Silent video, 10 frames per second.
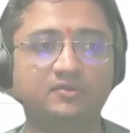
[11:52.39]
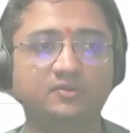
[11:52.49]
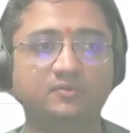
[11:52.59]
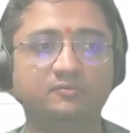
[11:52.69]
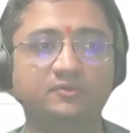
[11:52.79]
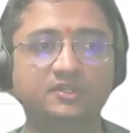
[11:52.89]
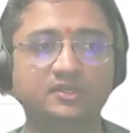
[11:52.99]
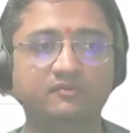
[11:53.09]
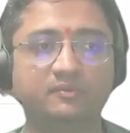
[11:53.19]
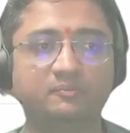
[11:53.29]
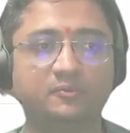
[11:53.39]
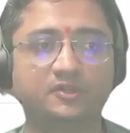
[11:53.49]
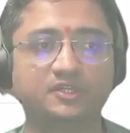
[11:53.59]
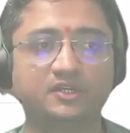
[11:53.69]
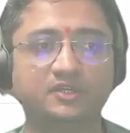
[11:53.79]
So whichever
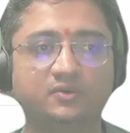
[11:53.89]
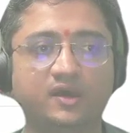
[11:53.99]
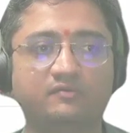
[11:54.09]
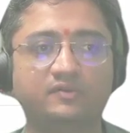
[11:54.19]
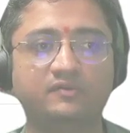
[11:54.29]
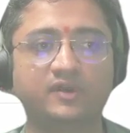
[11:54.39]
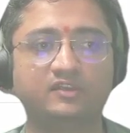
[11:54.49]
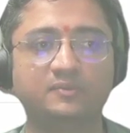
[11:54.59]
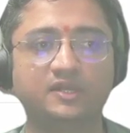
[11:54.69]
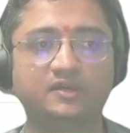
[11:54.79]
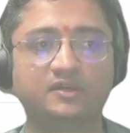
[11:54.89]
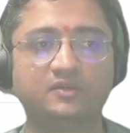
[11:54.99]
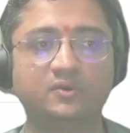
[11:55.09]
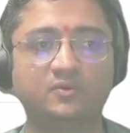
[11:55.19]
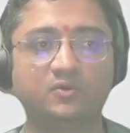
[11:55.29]
project you have, if icebreaker,
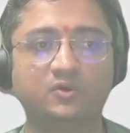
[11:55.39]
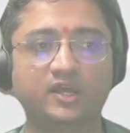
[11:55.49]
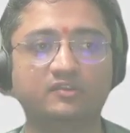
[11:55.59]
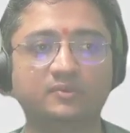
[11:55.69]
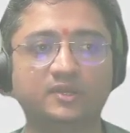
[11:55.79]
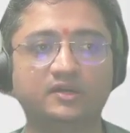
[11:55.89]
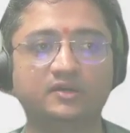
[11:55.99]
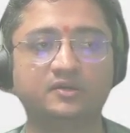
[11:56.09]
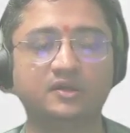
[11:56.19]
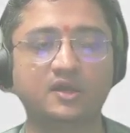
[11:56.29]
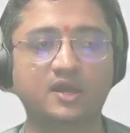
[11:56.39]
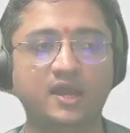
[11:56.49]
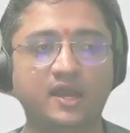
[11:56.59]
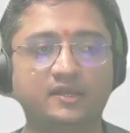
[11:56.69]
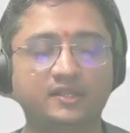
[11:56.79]
you go on icebreaker,
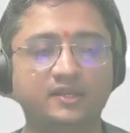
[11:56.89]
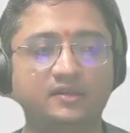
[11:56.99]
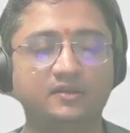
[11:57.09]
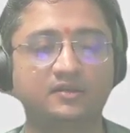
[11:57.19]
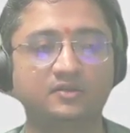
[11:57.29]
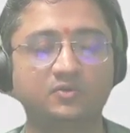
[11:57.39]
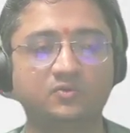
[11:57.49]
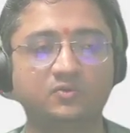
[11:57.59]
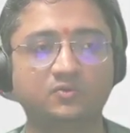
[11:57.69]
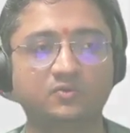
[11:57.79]
and then you